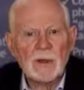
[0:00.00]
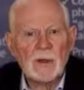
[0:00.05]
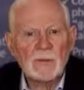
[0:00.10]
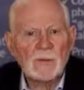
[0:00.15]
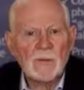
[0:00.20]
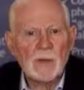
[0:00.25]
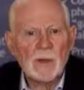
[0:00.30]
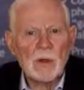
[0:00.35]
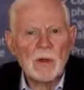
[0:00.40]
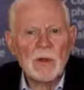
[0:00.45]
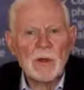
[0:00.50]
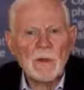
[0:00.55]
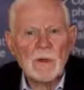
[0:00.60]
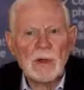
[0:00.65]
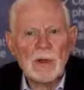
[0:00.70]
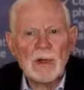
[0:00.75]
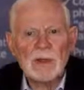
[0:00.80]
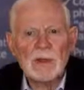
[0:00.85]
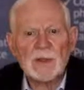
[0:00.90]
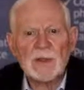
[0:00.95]
had
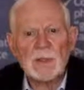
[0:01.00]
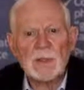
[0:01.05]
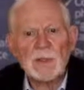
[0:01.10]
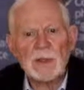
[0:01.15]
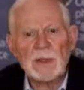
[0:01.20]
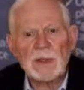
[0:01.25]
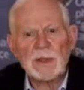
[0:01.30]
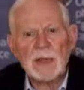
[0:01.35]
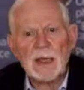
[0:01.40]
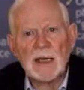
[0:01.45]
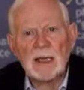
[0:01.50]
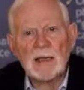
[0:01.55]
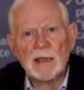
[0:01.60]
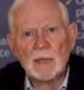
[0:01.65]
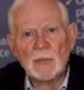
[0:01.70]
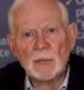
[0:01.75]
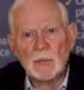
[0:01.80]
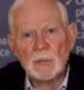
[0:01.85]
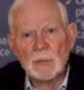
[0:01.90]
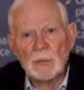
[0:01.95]
falsified some of the
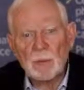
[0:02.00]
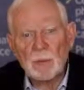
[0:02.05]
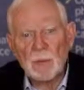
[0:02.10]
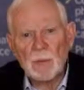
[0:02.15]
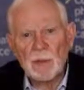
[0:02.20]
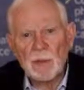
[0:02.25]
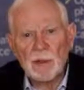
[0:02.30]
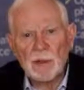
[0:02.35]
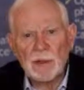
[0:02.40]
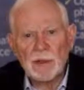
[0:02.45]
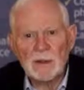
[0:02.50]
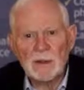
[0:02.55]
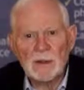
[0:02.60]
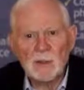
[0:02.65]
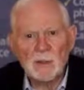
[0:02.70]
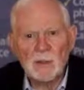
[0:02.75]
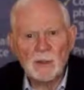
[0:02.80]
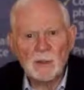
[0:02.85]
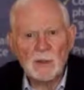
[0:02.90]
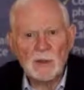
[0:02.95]
data reported in the
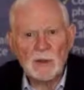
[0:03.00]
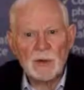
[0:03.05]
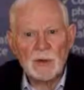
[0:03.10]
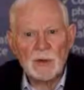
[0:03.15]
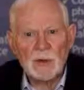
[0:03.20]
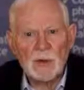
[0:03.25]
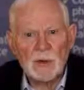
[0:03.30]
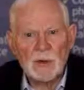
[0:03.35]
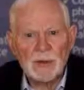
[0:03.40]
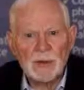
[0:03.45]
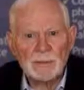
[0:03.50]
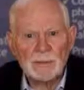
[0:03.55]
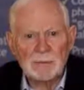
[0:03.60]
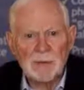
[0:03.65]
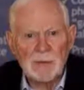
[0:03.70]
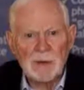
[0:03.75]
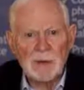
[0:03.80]
published study.